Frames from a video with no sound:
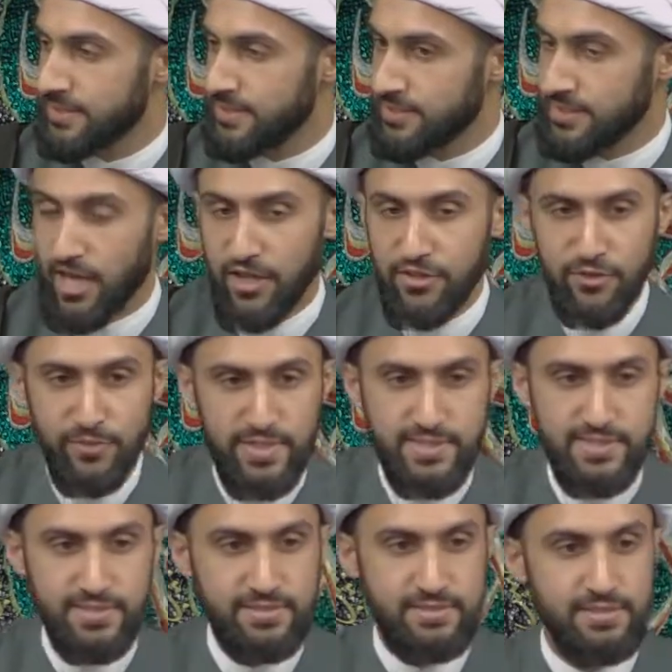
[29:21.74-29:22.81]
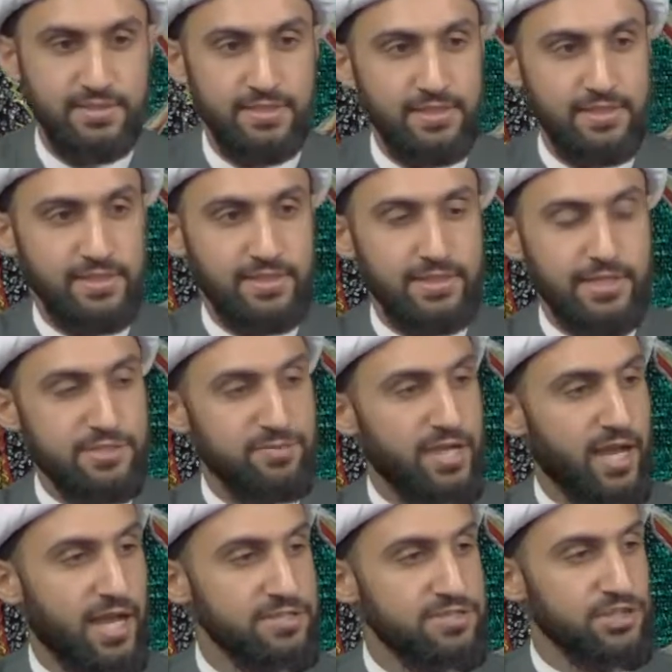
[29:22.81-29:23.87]
The other reason is
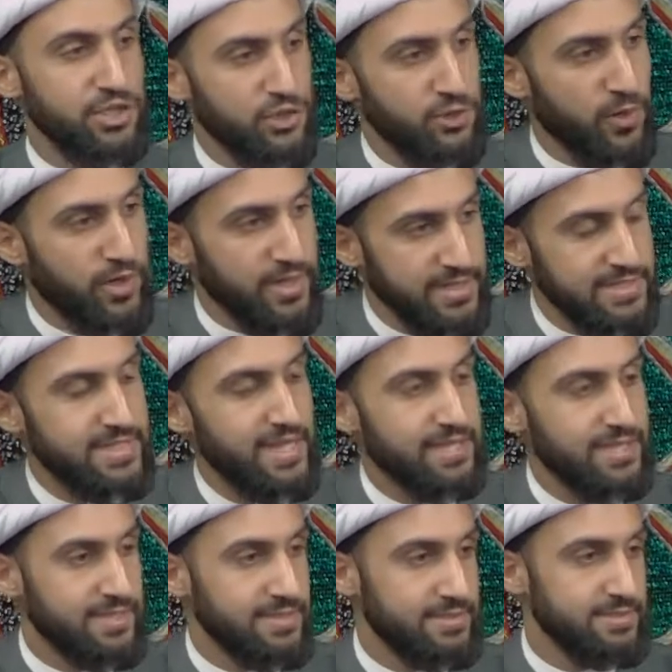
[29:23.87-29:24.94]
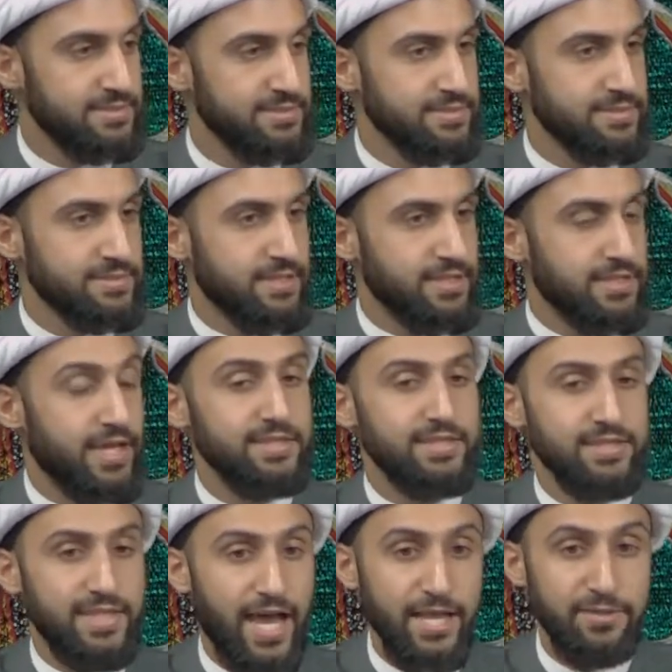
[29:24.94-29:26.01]
because you are indebted,
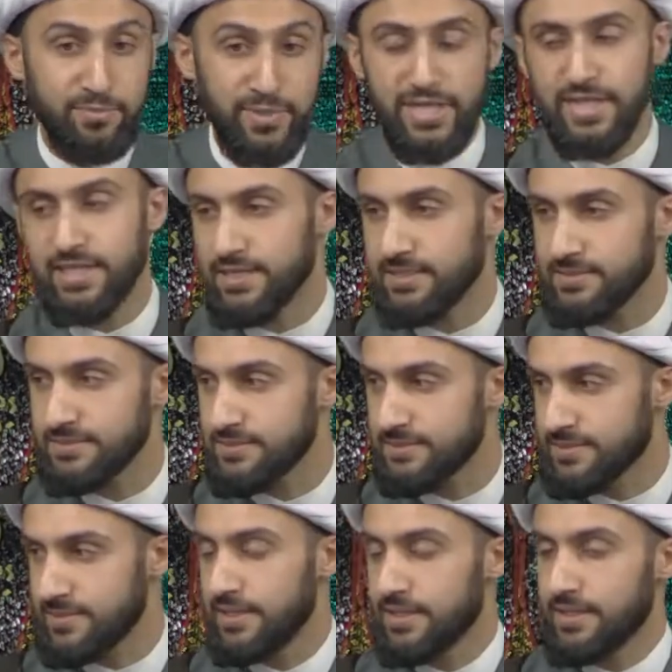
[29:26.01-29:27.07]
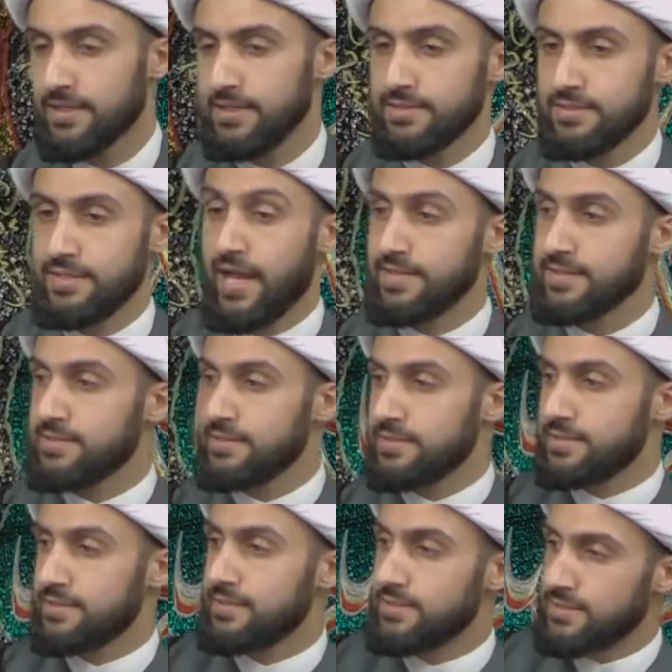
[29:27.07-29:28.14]
that being, that
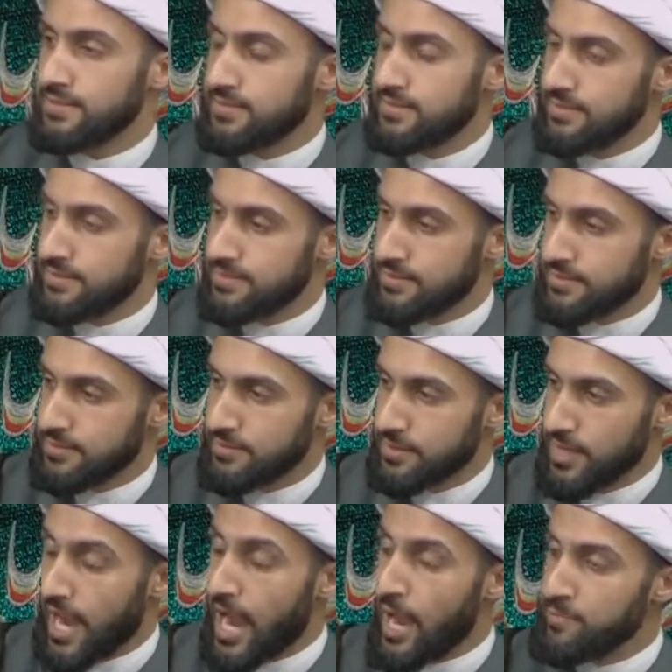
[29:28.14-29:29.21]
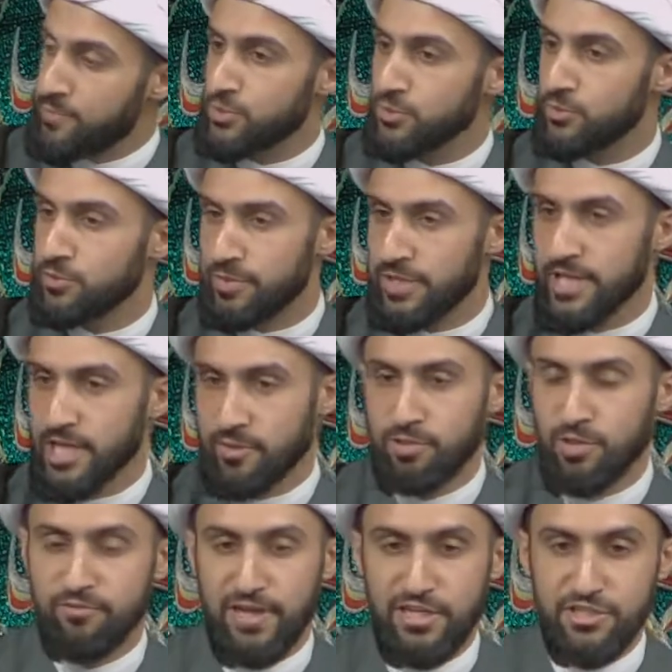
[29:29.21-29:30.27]
absolute being of
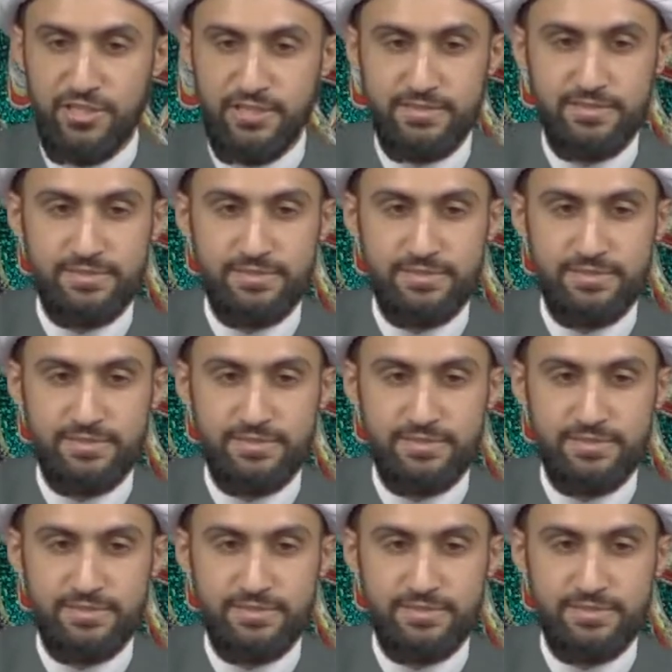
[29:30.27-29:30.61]
perfection,